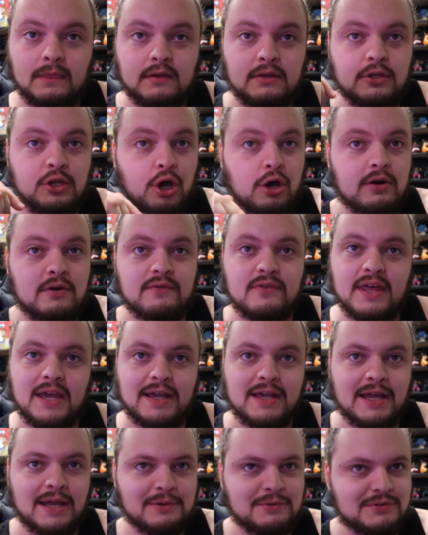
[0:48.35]
none of
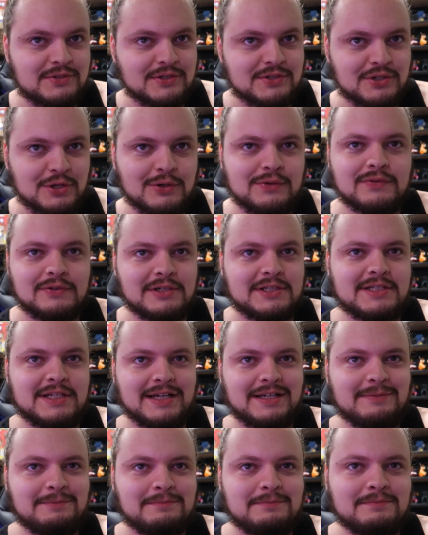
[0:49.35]
that counts as
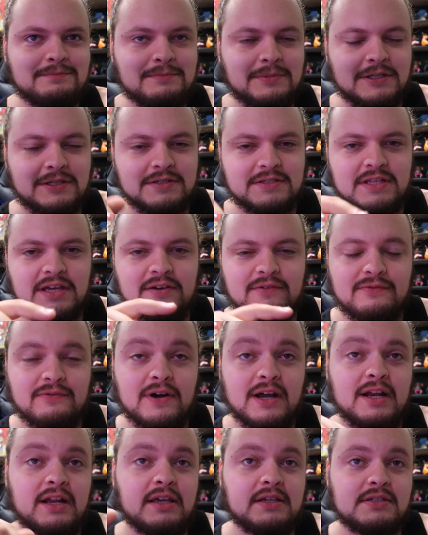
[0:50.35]
overtime, because that
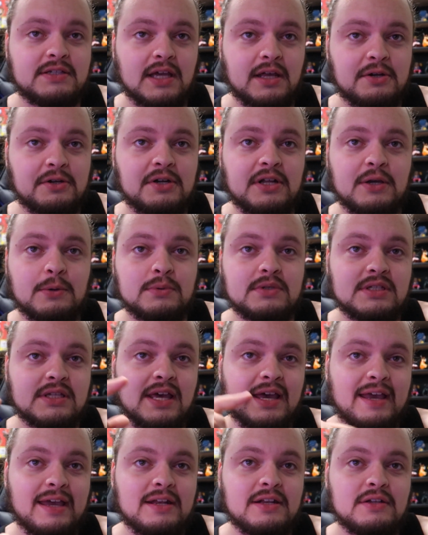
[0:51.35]
Friday, Saturday was
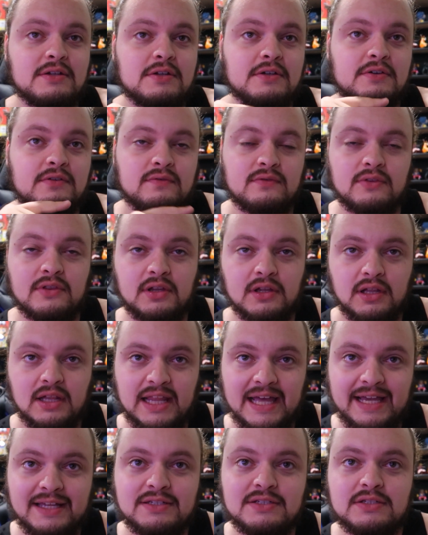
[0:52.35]
the end of the
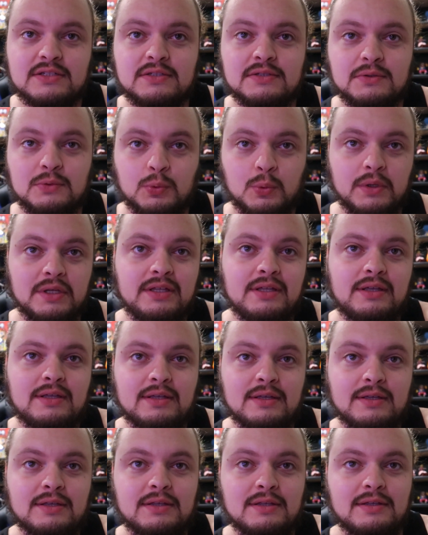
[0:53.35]
last
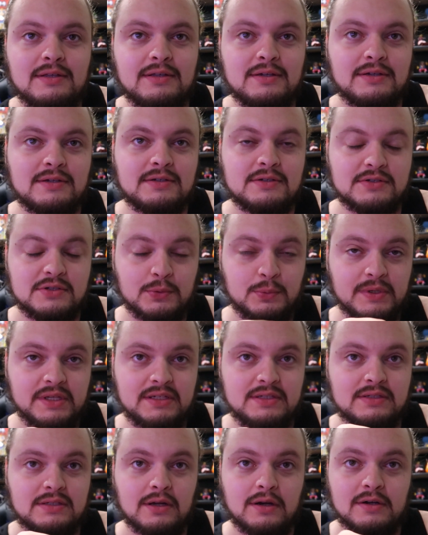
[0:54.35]
week, because the
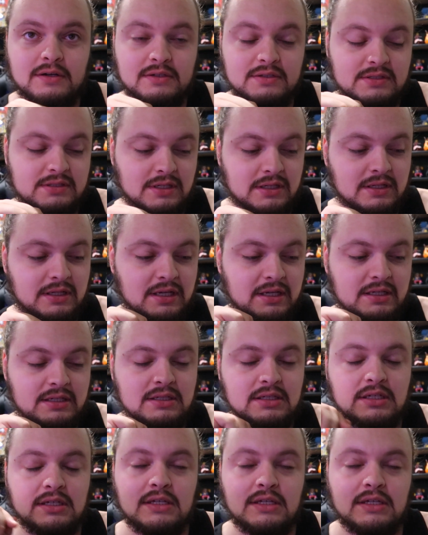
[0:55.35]
week started on Sunday.